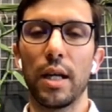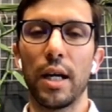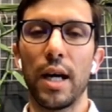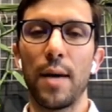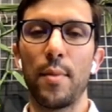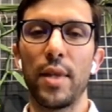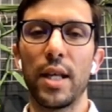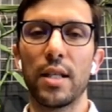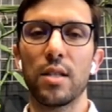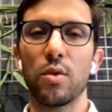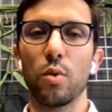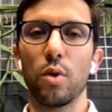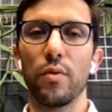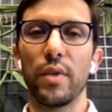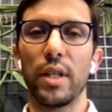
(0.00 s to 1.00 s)
Um, mm-hmm. and
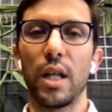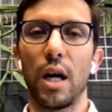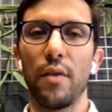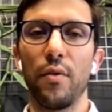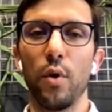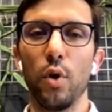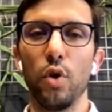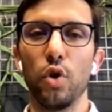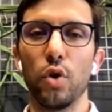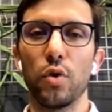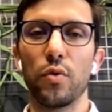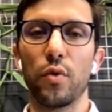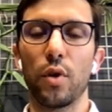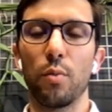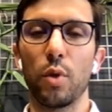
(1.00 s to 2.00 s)
that's sort of a
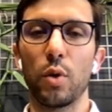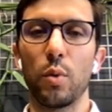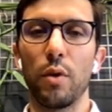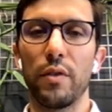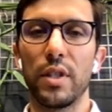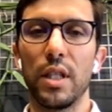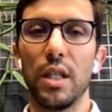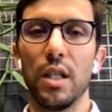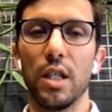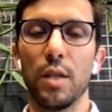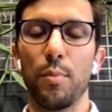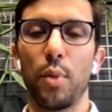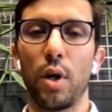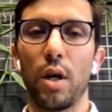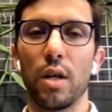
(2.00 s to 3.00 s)
divergence from what we've seen
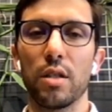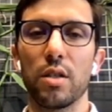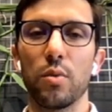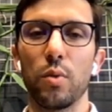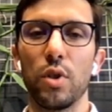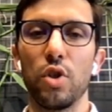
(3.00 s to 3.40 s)
in the past,